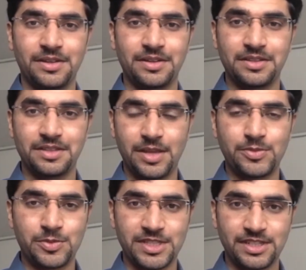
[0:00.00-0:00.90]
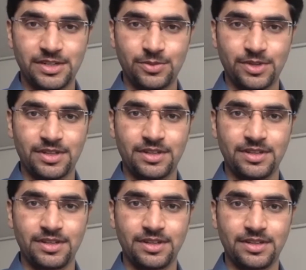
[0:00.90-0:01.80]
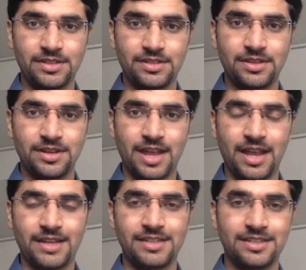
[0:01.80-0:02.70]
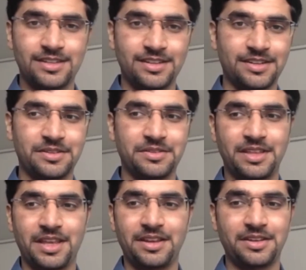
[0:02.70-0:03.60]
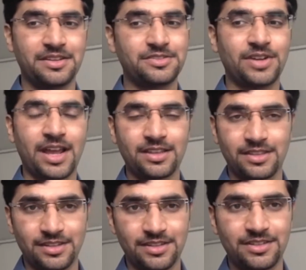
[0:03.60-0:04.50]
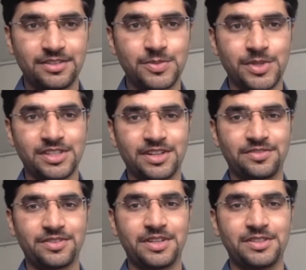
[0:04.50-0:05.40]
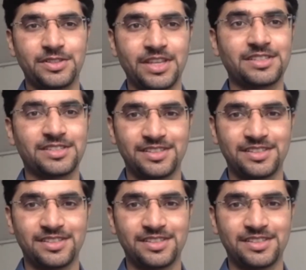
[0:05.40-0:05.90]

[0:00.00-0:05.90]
deep space network and then track the spacecraft. So yes.